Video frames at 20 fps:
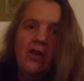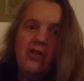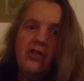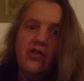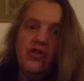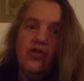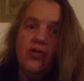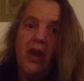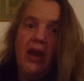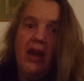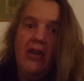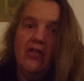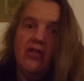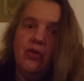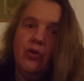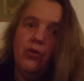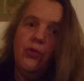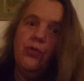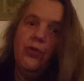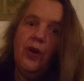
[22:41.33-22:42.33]
straight
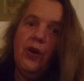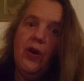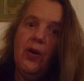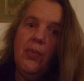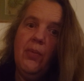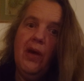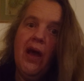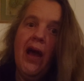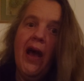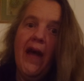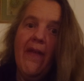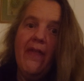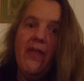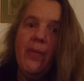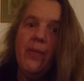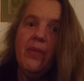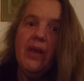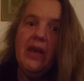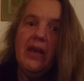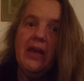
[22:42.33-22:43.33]
or firm at
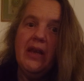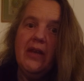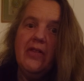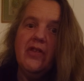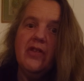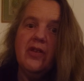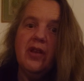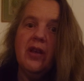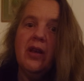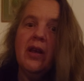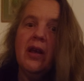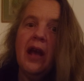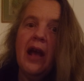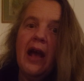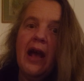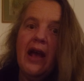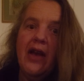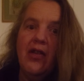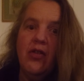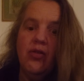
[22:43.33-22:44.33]
the minute,
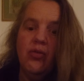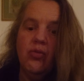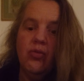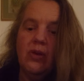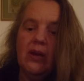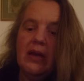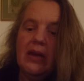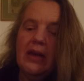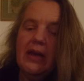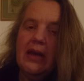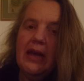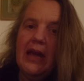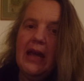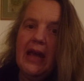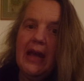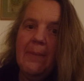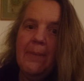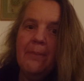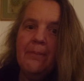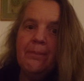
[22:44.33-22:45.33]
and
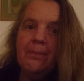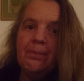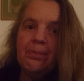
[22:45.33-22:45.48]
really